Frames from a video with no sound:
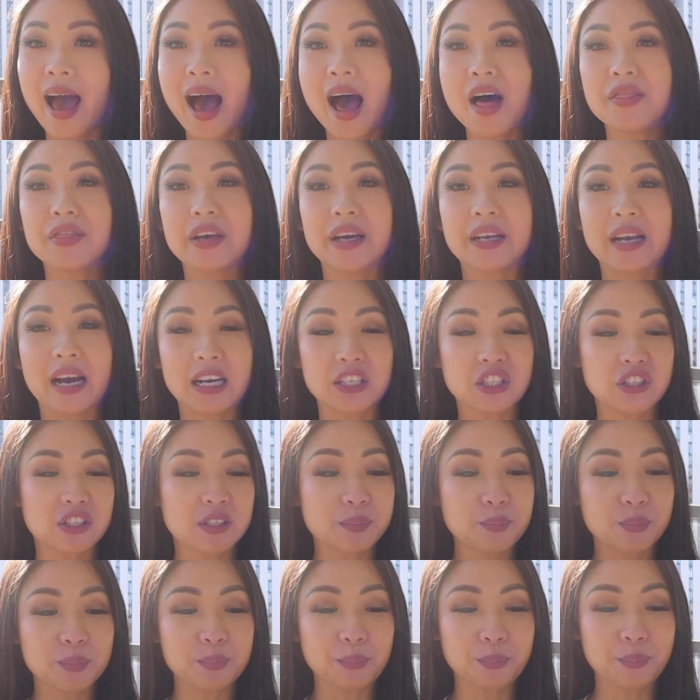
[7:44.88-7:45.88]
and then I
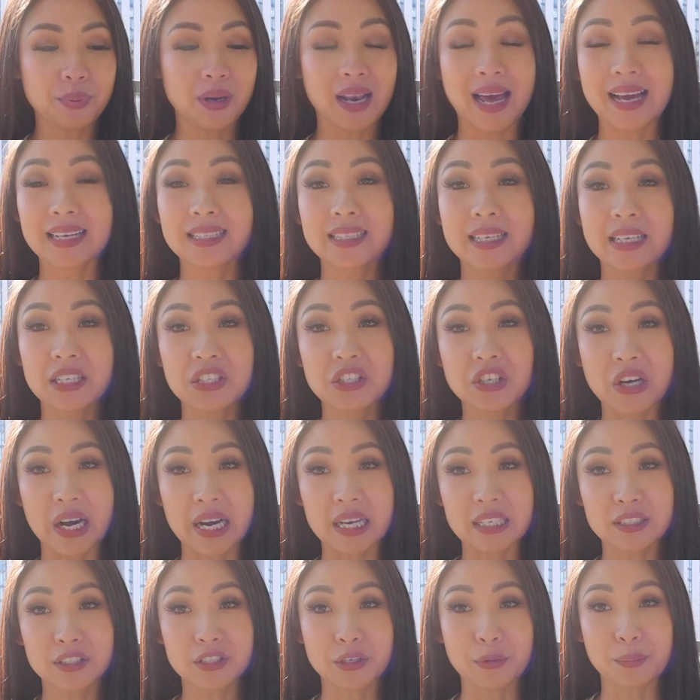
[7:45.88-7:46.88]
just planted it
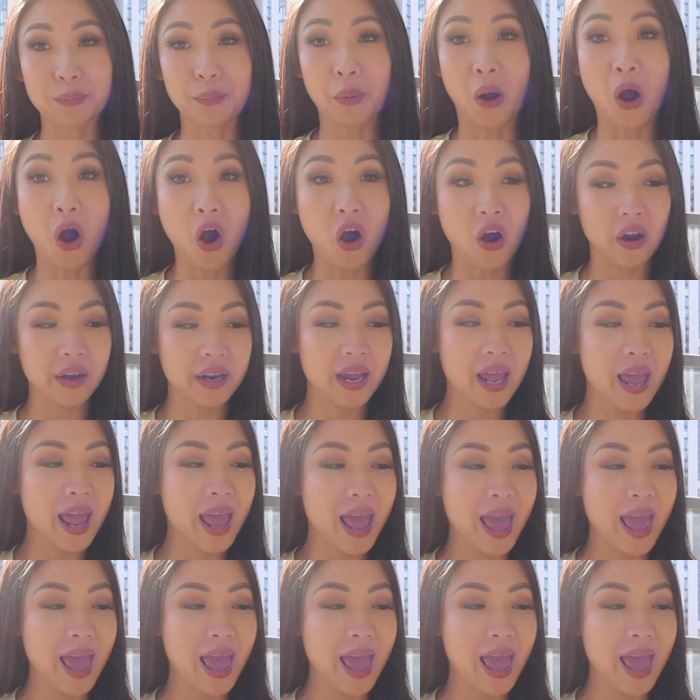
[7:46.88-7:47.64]
straight into the pot.